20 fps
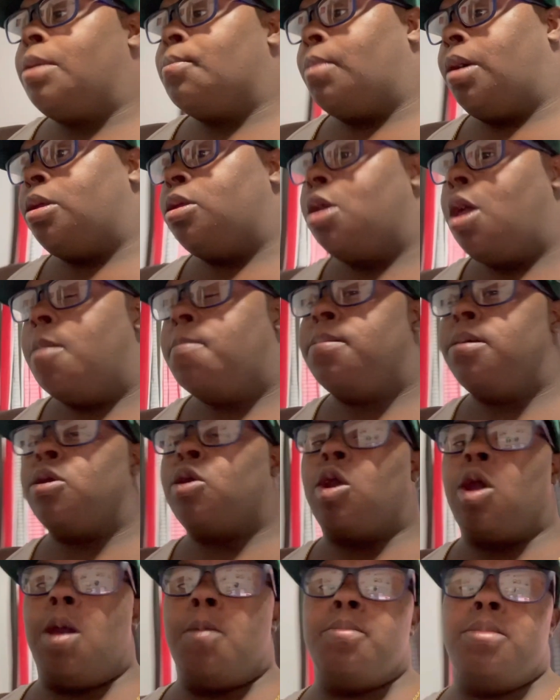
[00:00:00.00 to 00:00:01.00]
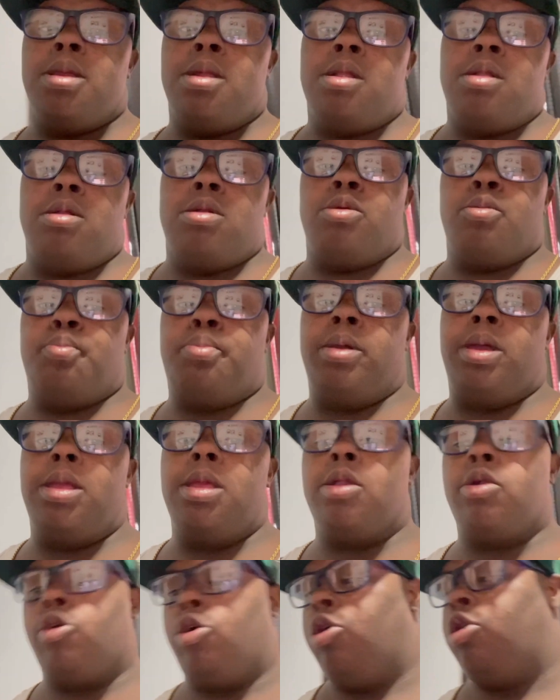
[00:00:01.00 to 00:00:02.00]
my nephew coming and
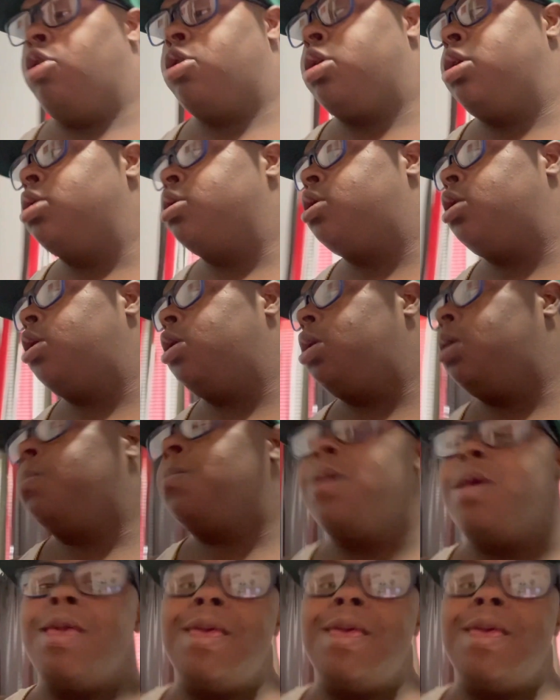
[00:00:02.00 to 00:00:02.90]
play cards and stuff.